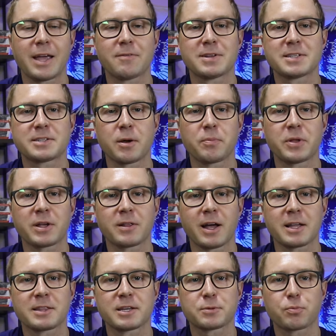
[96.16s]
Even something
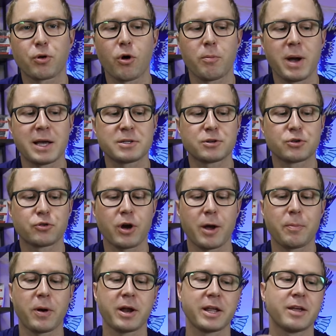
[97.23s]
like this ProMaster
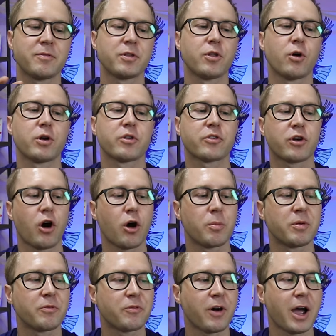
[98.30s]
tripod, even though it is
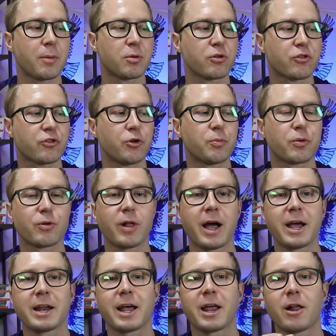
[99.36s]
carbon fiber, super
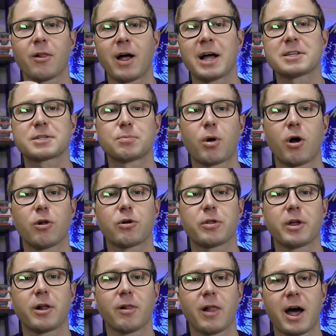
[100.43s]
light, and a lot smaller
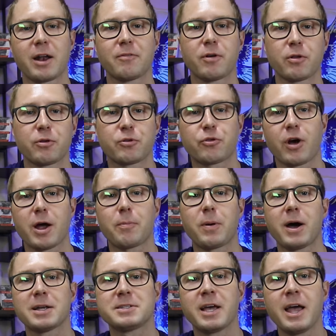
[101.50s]
than a lot of other
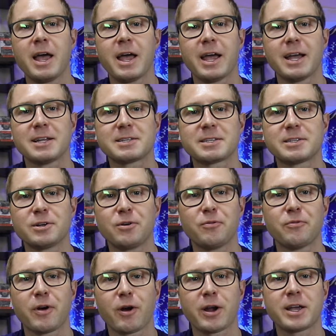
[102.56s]
tripods, it's still
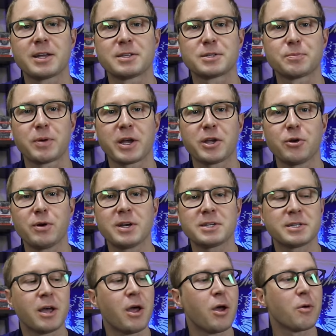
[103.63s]
very
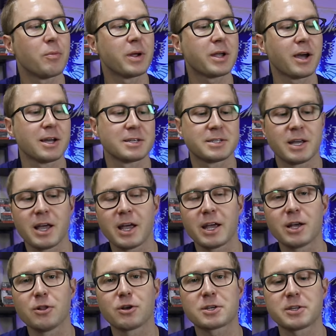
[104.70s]
conspicuous because
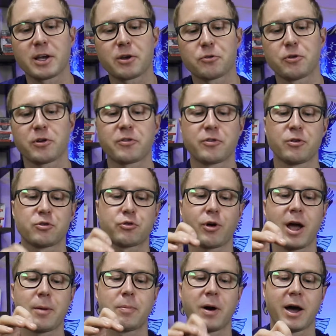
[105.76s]
it looks like a traditional
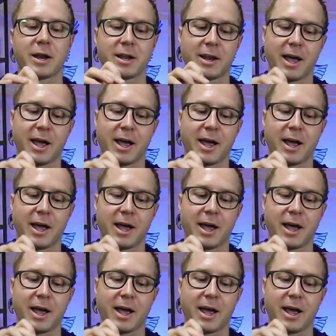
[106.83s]
tripod.